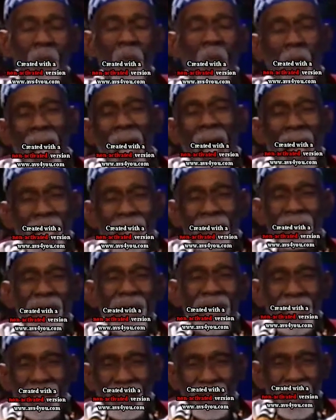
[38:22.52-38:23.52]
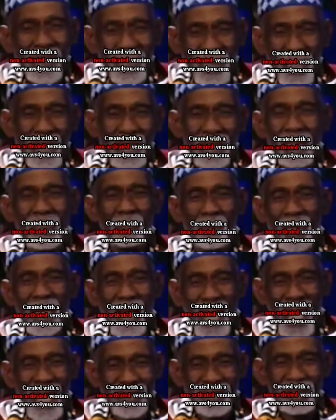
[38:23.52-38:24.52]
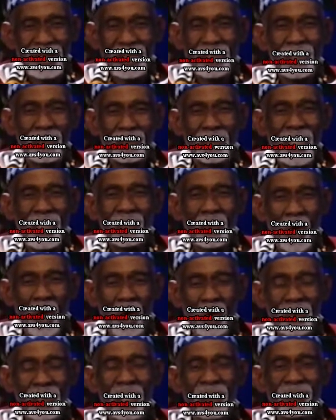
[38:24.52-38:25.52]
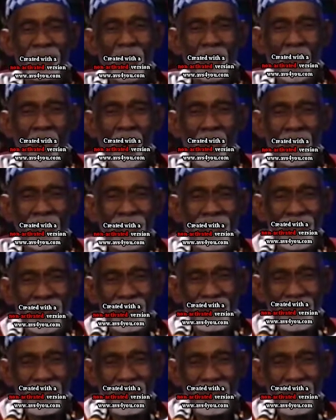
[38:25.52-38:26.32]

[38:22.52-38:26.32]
while being litigated, we asked the Supreme Court of New York,